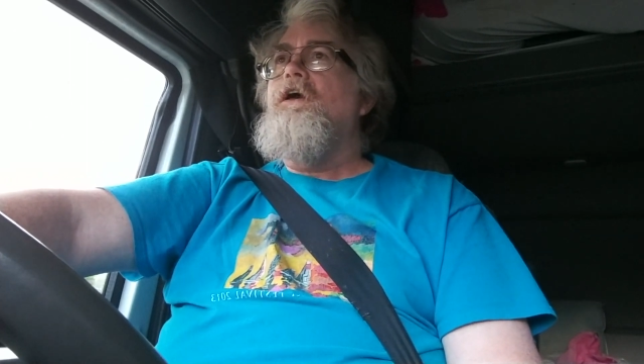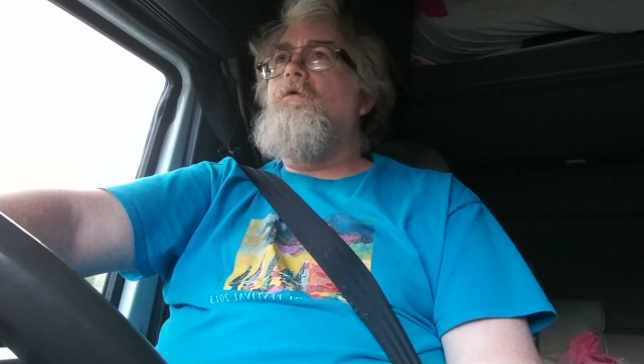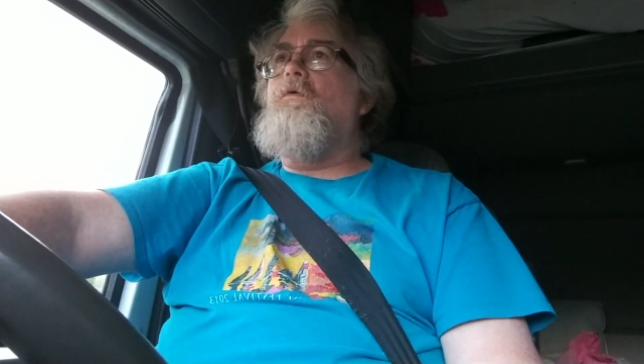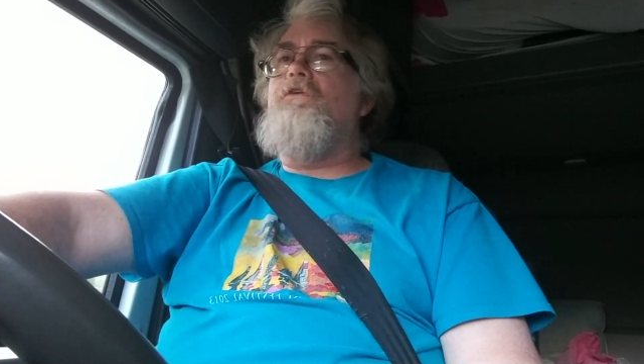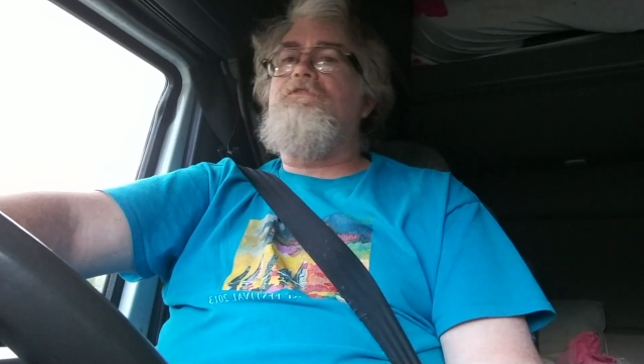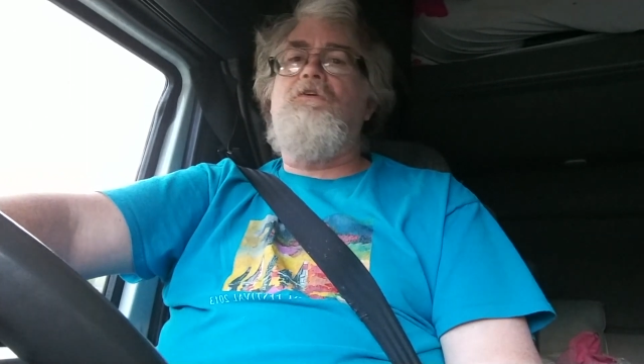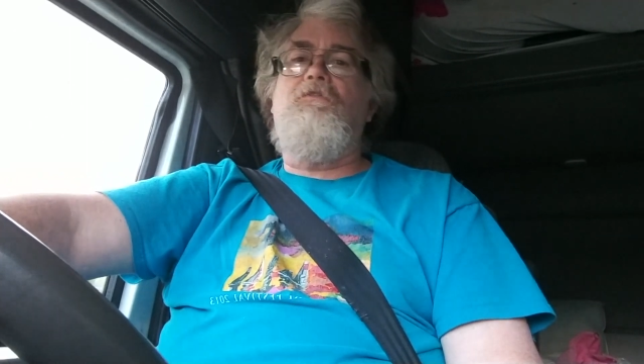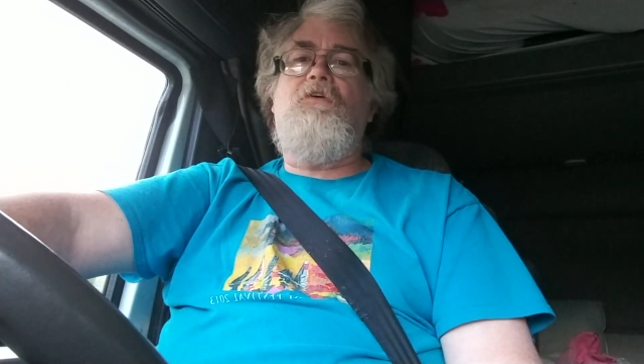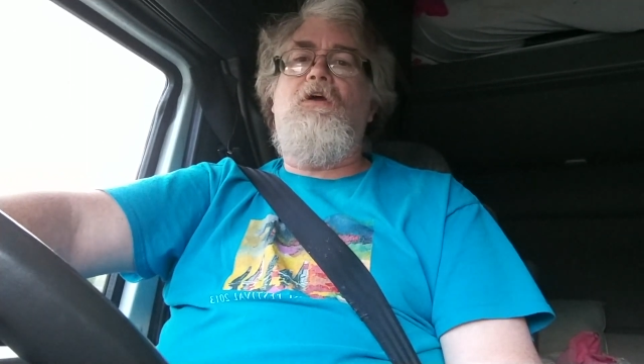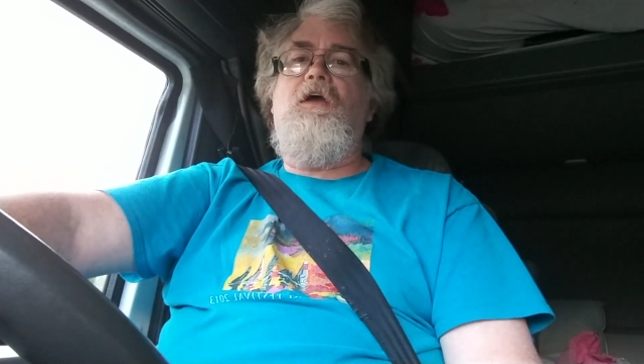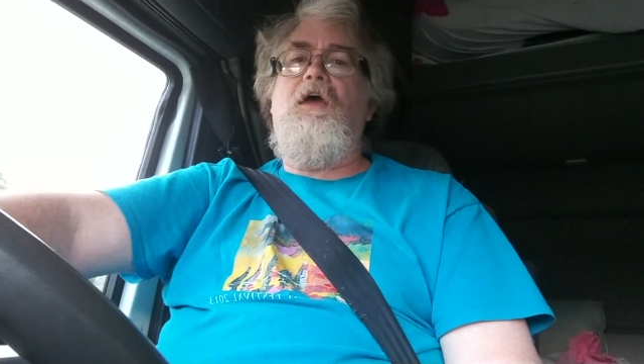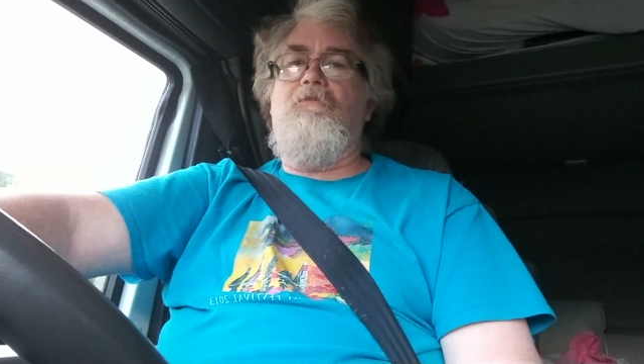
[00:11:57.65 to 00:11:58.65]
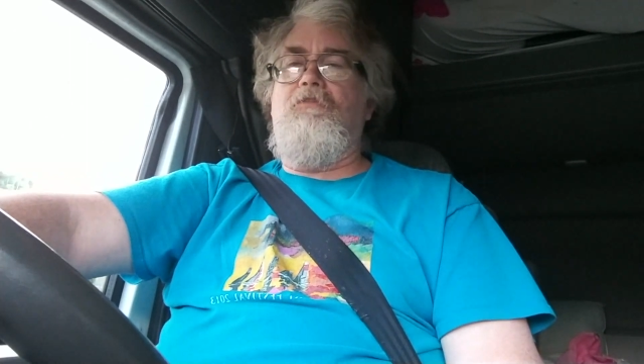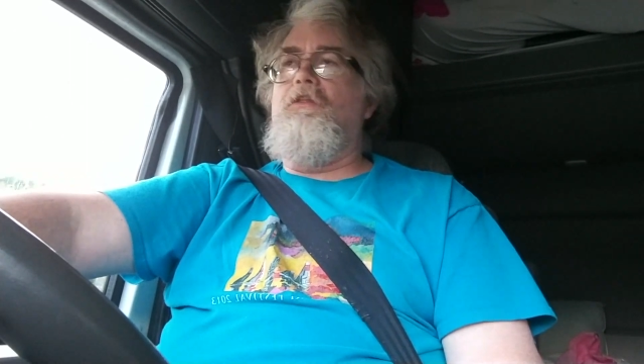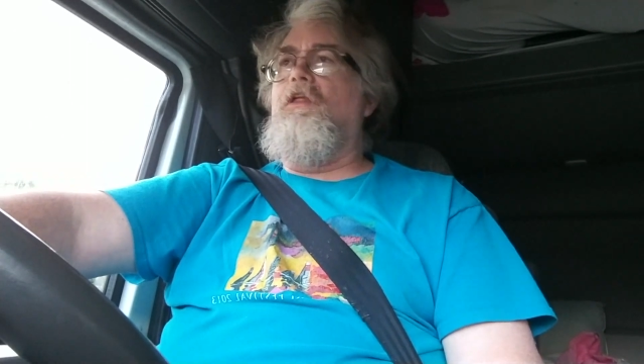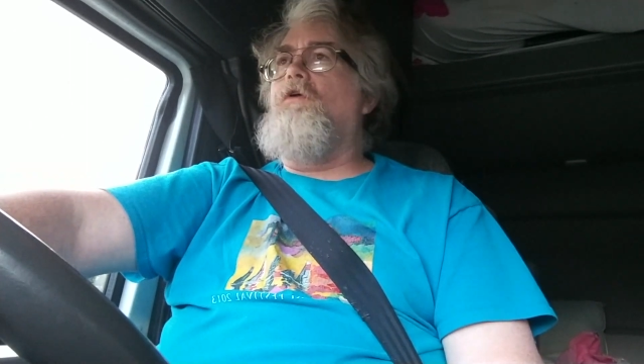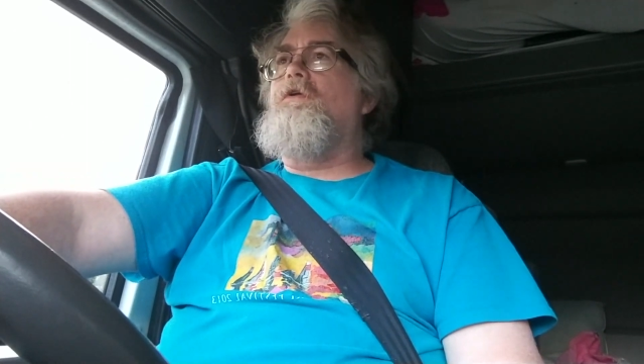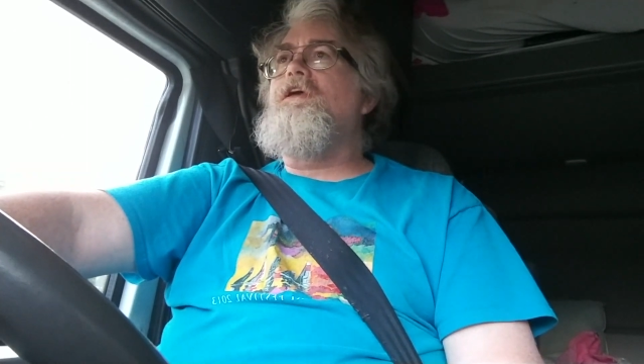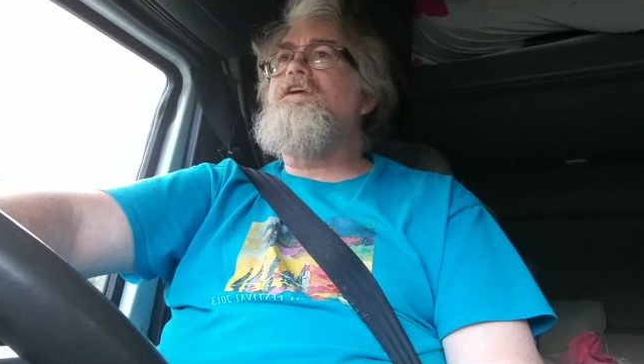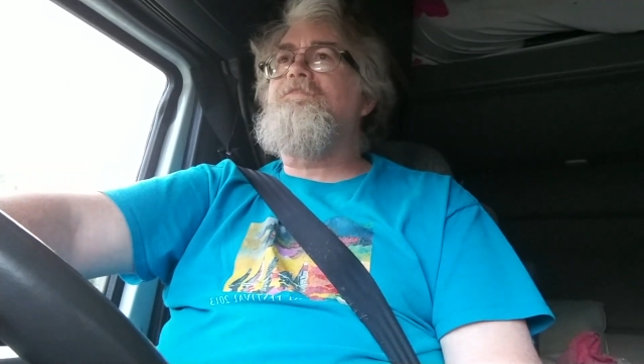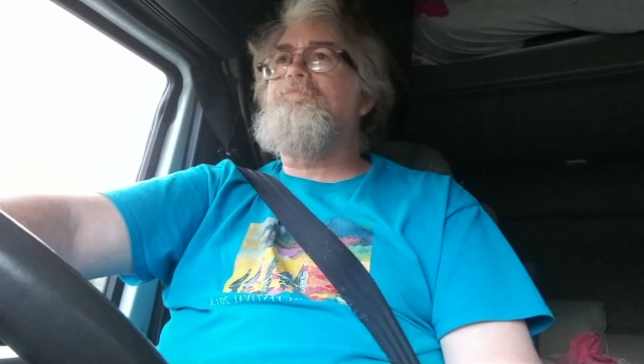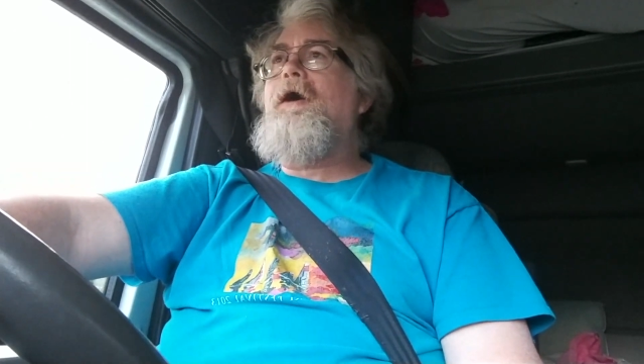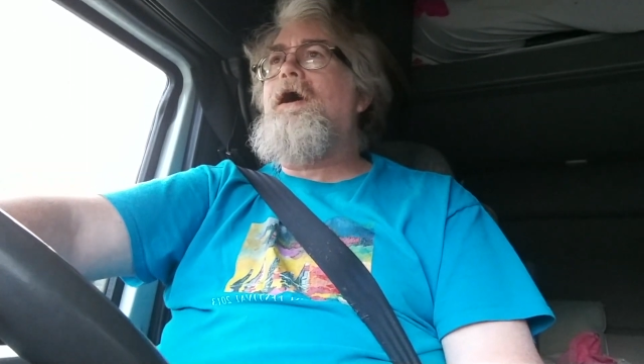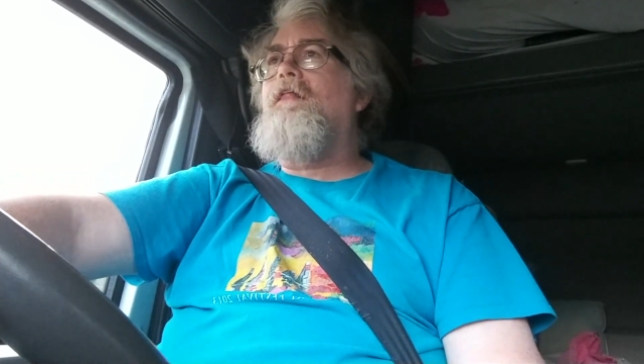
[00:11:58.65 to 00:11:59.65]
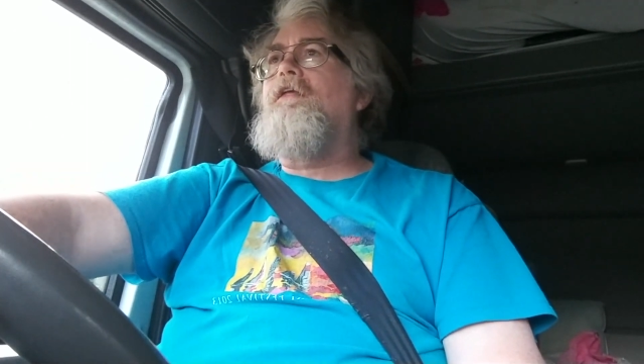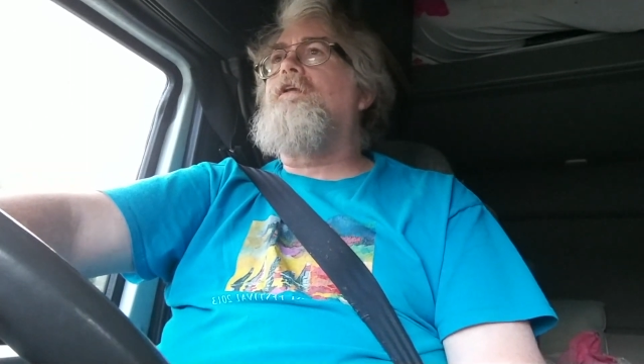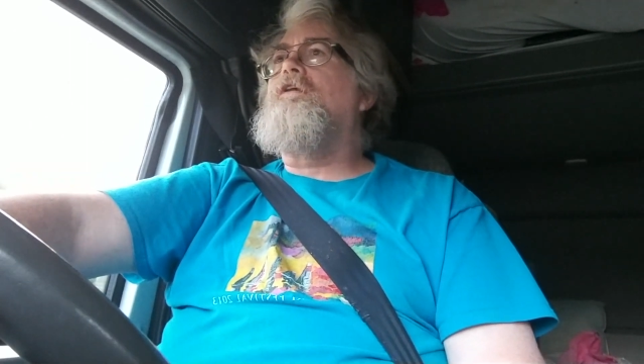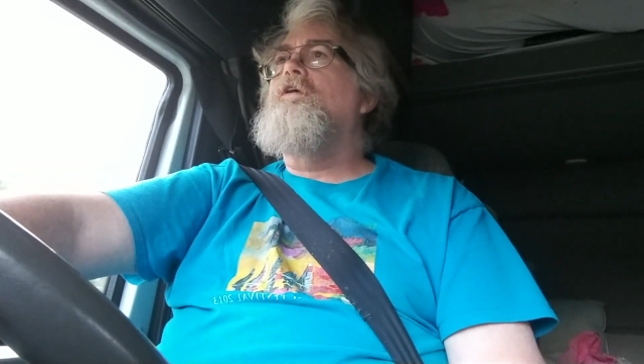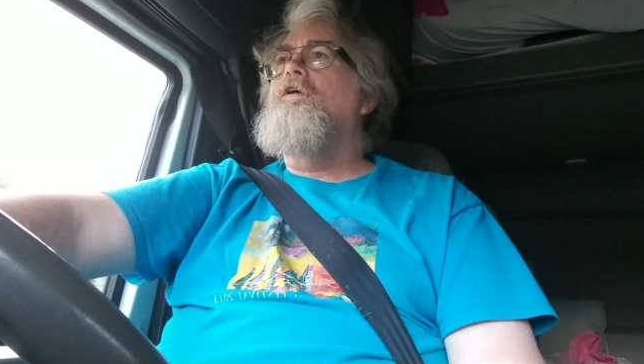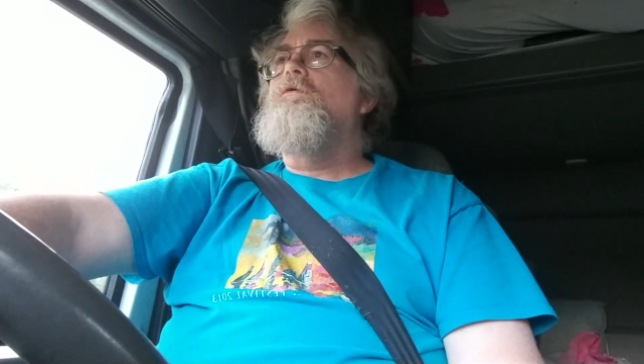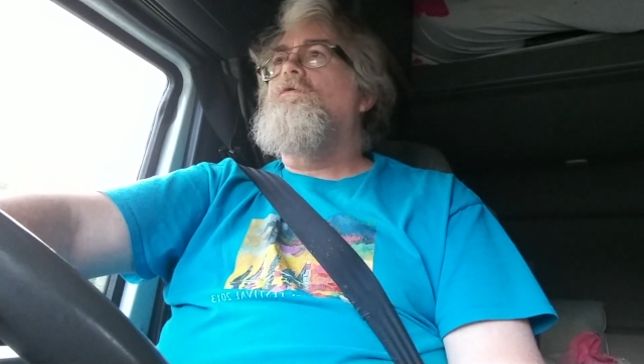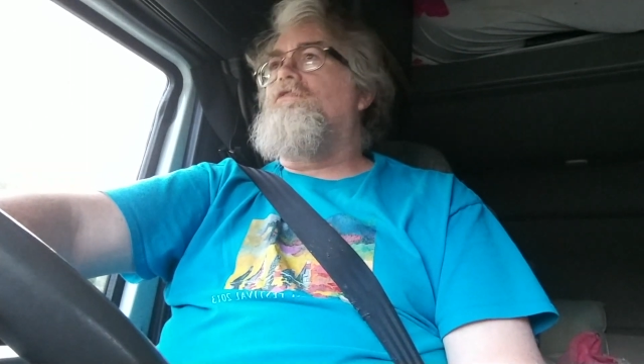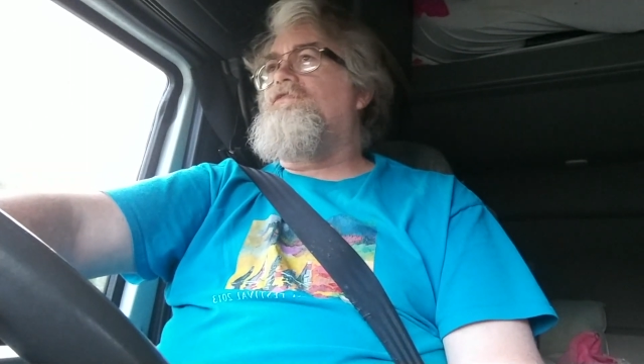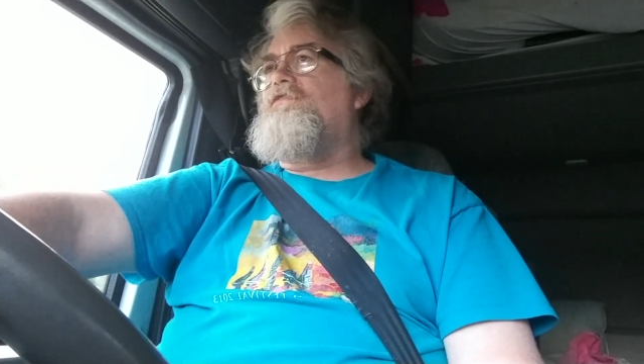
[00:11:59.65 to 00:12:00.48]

It wasn't a very heavy load. Each pallet was